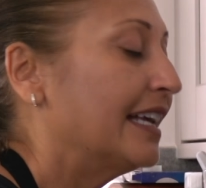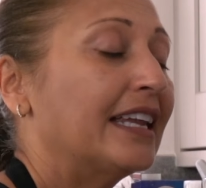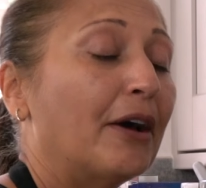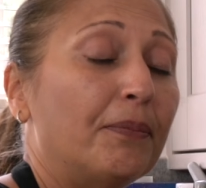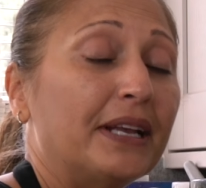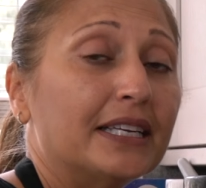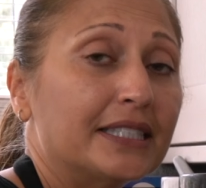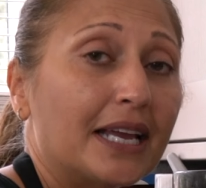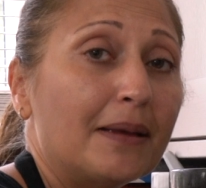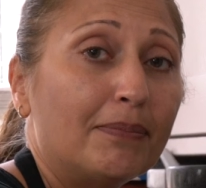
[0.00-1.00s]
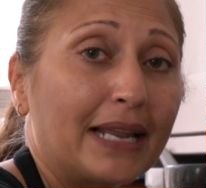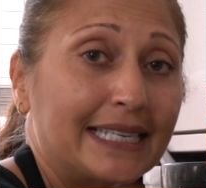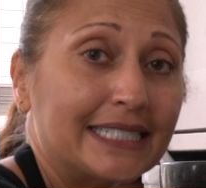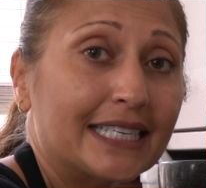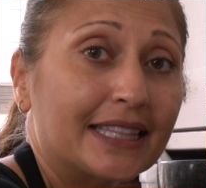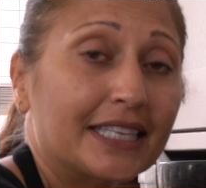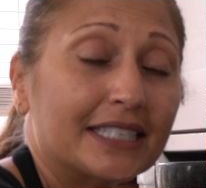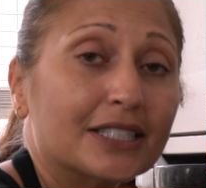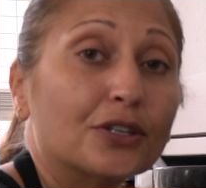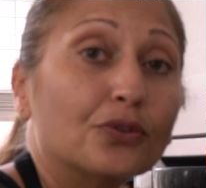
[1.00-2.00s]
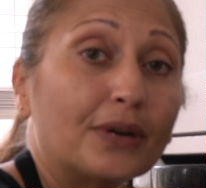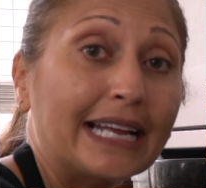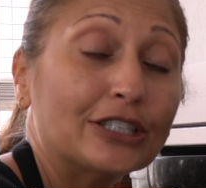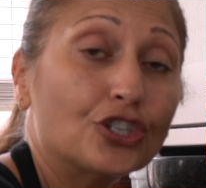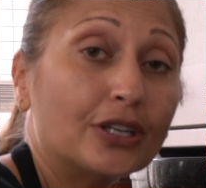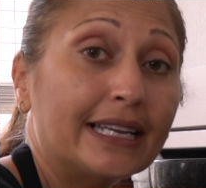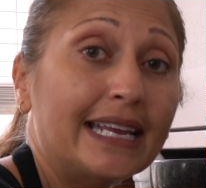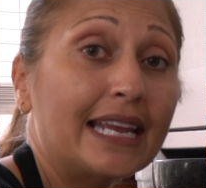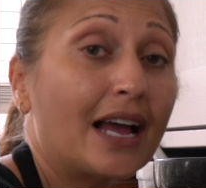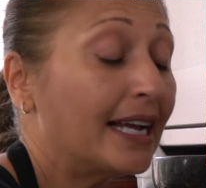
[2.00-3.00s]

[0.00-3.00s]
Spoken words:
Now, because I blended this gradually,